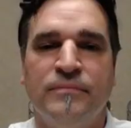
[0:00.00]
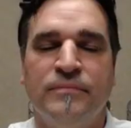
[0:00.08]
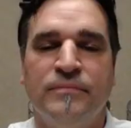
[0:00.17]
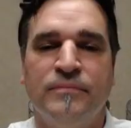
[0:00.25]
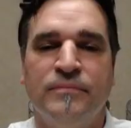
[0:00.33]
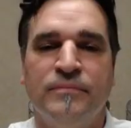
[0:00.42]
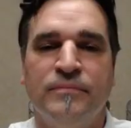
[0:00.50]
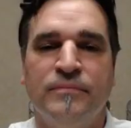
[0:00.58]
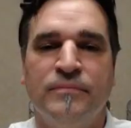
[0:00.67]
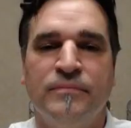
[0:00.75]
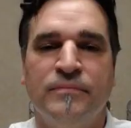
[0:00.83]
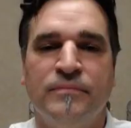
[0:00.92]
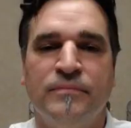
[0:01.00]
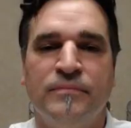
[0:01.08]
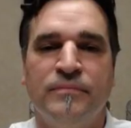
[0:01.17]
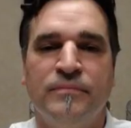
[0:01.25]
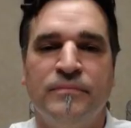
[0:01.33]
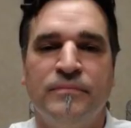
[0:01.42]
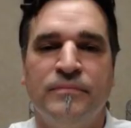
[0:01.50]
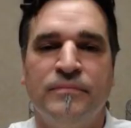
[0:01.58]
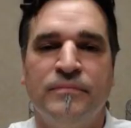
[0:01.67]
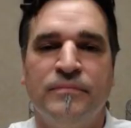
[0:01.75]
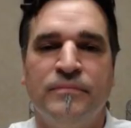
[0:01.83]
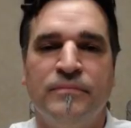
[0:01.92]

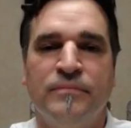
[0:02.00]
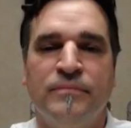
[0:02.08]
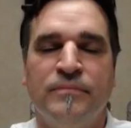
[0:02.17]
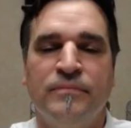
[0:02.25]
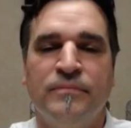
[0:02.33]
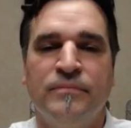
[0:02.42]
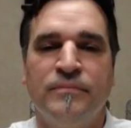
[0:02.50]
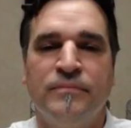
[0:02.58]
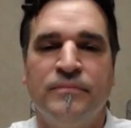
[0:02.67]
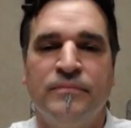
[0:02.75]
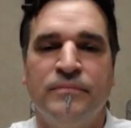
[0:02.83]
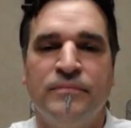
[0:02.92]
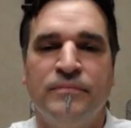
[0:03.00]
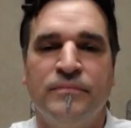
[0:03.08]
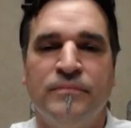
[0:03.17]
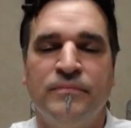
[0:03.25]
No words are spoken by the person on screen.